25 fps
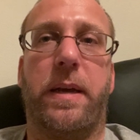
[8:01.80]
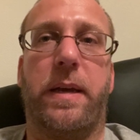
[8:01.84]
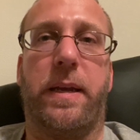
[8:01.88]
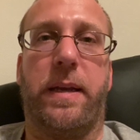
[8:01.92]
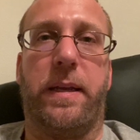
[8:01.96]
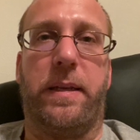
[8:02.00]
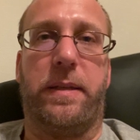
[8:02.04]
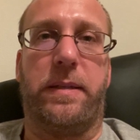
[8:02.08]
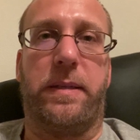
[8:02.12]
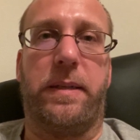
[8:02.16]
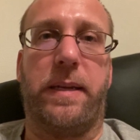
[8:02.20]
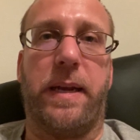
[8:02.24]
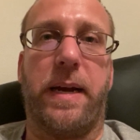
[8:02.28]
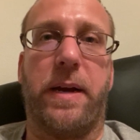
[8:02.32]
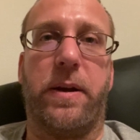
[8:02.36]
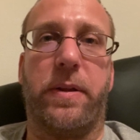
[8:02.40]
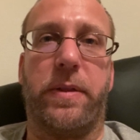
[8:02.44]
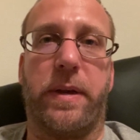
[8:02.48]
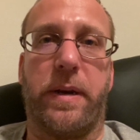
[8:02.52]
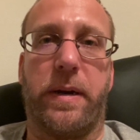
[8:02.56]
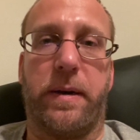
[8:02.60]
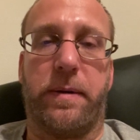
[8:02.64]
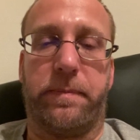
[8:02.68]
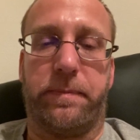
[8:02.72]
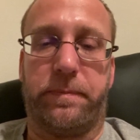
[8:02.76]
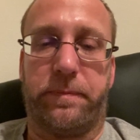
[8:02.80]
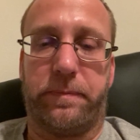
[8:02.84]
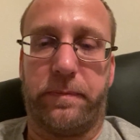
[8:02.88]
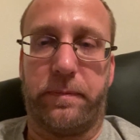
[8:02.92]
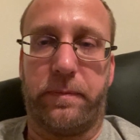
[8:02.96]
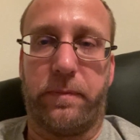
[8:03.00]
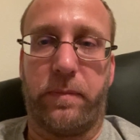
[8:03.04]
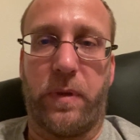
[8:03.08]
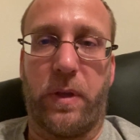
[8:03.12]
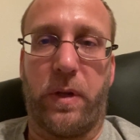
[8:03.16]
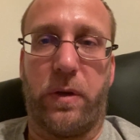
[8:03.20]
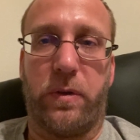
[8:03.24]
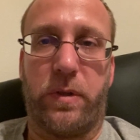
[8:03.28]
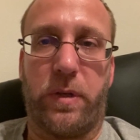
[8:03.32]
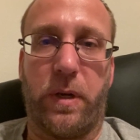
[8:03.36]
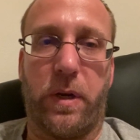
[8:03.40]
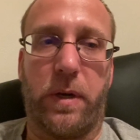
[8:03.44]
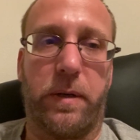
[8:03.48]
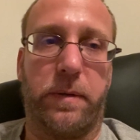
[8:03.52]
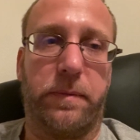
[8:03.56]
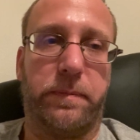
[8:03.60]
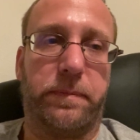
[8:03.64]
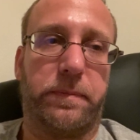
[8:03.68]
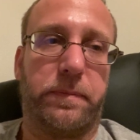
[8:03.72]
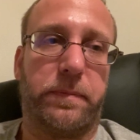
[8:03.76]
It's down there.
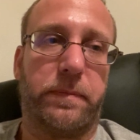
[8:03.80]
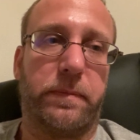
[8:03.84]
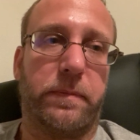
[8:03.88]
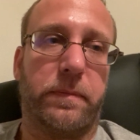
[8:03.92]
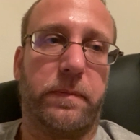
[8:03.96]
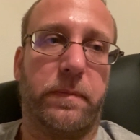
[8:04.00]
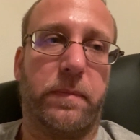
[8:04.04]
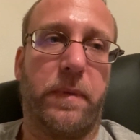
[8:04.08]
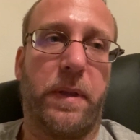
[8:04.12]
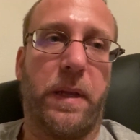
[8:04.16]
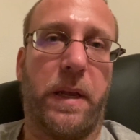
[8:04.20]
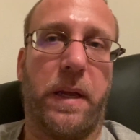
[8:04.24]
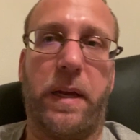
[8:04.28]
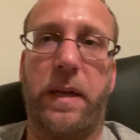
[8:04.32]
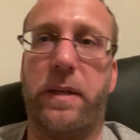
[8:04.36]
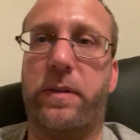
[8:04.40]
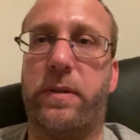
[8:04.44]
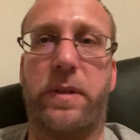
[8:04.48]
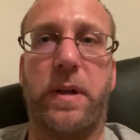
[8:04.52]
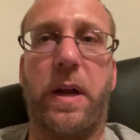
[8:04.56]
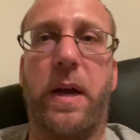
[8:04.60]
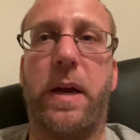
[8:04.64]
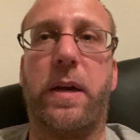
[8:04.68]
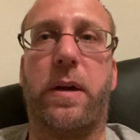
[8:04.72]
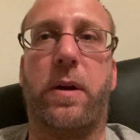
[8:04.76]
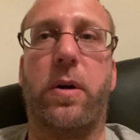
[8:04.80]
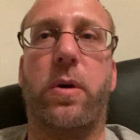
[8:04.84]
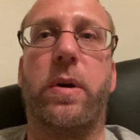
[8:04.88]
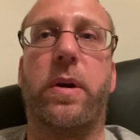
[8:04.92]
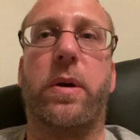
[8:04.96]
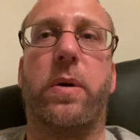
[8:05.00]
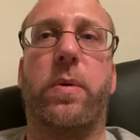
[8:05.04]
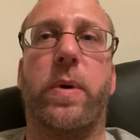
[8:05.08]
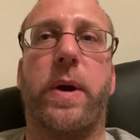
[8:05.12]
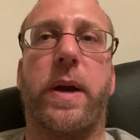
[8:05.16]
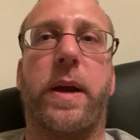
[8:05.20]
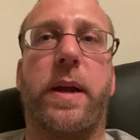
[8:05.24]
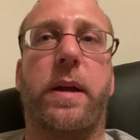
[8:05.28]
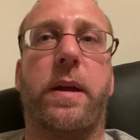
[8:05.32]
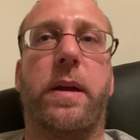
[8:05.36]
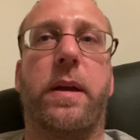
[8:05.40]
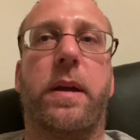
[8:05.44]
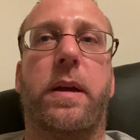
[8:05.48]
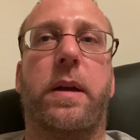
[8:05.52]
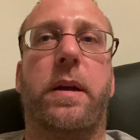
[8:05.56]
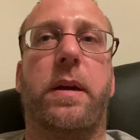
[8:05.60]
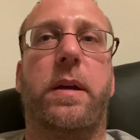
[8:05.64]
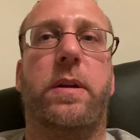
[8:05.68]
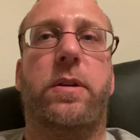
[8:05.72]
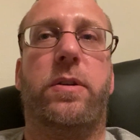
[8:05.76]
So, it's not going away.
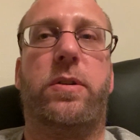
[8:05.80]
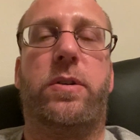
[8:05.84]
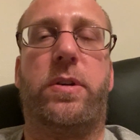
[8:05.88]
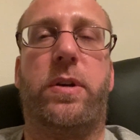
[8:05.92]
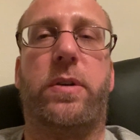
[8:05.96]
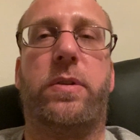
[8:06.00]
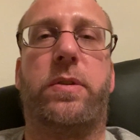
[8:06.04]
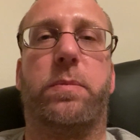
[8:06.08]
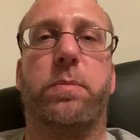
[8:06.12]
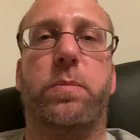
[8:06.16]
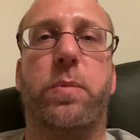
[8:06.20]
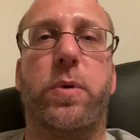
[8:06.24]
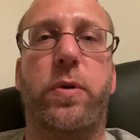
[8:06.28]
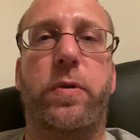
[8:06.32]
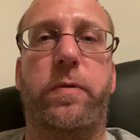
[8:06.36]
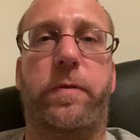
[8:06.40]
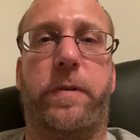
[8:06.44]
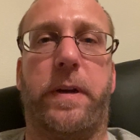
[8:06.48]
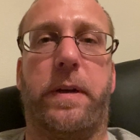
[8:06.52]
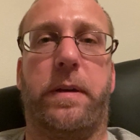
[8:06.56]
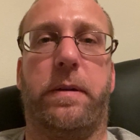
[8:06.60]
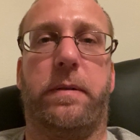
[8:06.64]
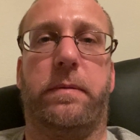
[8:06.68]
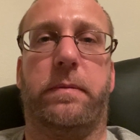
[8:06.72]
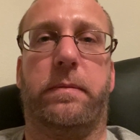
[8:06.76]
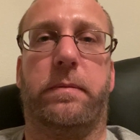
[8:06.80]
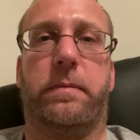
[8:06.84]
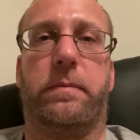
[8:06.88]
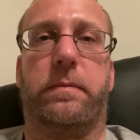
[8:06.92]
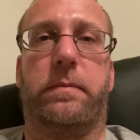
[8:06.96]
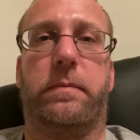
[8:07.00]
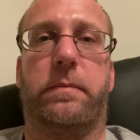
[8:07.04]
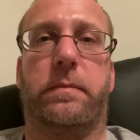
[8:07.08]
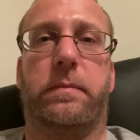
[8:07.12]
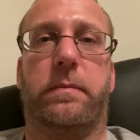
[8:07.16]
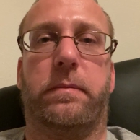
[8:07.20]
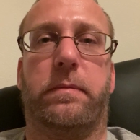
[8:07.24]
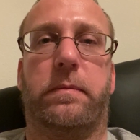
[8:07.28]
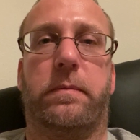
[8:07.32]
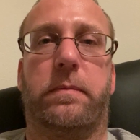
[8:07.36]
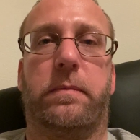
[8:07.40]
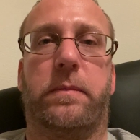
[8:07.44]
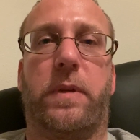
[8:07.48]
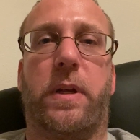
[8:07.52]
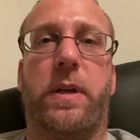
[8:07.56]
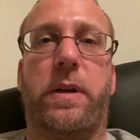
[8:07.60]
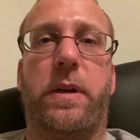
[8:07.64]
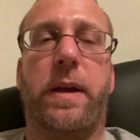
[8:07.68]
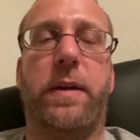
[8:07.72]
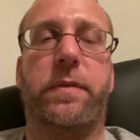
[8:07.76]
It's just moving.
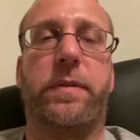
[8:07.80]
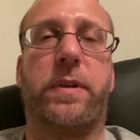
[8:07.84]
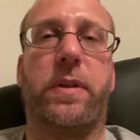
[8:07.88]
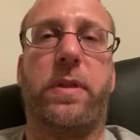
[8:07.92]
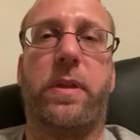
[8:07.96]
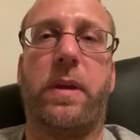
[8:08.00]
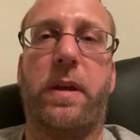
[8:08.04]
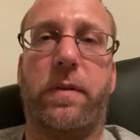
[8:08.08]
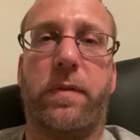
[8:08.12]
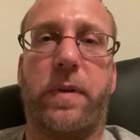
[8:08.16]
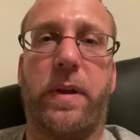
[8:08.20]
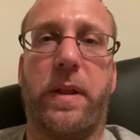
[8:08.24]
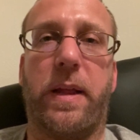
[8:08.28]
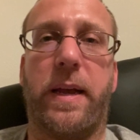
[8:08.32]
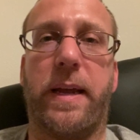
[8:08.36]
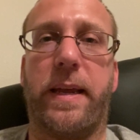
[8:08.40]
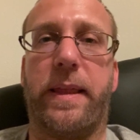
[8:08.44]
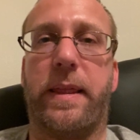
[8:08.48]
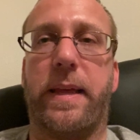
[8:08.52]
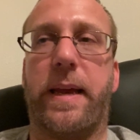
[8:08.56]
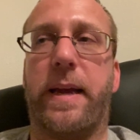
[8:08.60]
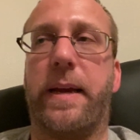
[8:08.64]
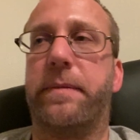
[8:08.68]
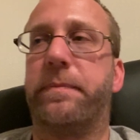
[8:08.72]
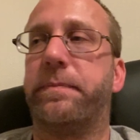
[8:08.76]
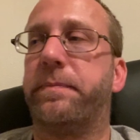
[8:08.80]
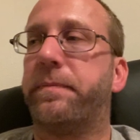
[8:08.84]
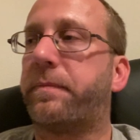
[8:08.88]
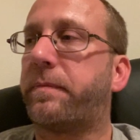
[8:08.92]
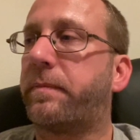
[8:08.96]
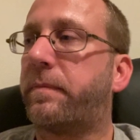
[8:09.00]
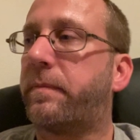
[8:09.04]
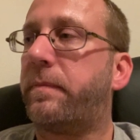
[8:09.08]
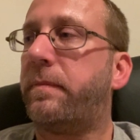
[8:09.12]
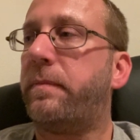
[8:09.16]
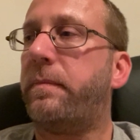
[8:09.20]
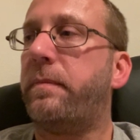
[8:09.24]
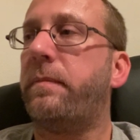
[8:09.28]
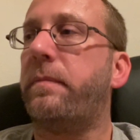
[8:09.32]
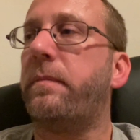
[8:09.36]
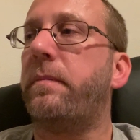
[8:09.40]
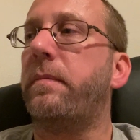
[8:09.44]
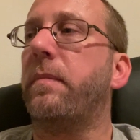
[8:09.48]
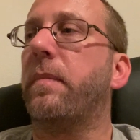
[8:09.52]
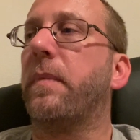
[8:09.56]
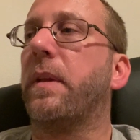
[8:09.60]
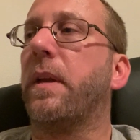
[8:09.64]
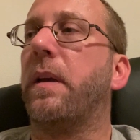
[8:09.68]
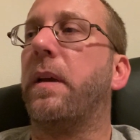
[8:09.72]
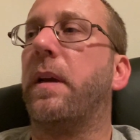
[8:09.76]
And you have to think of it like that.
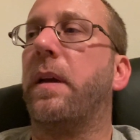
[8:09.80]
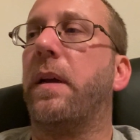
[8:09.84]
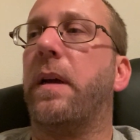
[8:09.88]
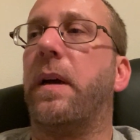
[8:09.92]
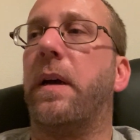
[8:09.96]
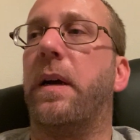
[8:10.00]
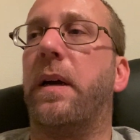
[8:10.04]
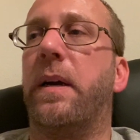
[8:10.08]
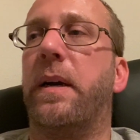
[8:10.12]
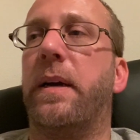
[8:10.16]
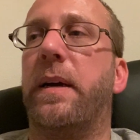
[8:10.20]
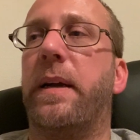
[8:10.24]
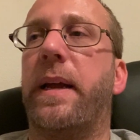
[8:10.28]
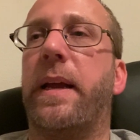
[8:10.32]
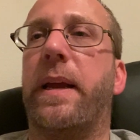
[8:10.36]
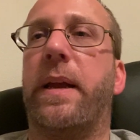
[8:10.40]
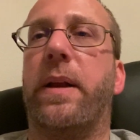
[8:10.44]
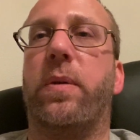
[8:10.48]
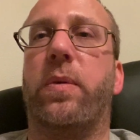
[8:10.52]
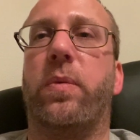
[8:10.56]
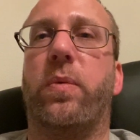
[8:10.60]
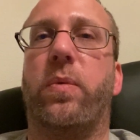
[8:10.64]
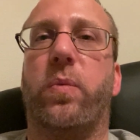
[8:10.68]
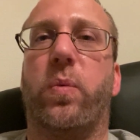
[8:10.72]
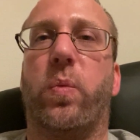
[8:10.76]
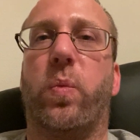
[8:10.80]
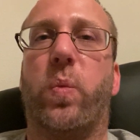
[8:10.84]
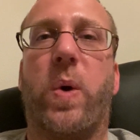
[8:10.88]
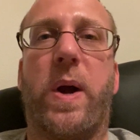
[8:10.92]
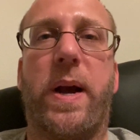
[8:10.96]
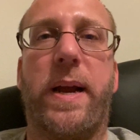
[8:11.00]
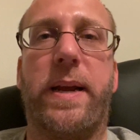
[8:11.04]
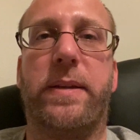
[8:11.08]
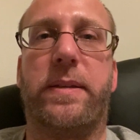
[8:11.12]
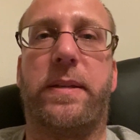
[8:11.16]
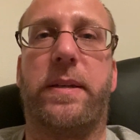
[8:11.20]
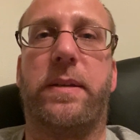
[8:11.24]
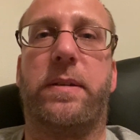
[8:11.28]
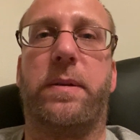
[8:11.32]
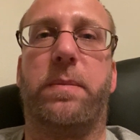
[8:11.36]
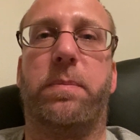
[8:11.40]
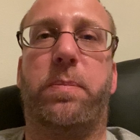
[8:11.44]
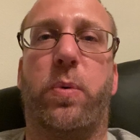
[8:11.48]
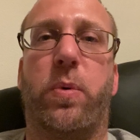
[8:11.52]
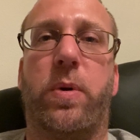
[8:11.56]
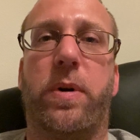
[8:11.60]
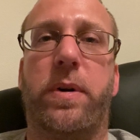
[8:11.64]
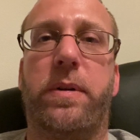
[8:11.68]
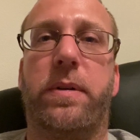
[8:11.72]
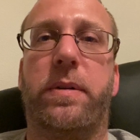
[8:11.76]
And why is this
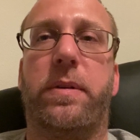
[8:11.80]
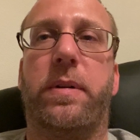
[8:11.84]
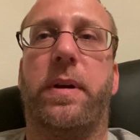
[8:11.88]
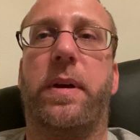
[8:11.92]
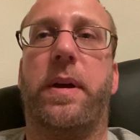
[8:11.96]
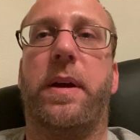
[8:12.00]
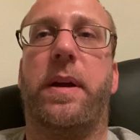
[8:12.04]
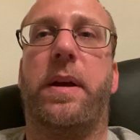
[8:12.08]
important?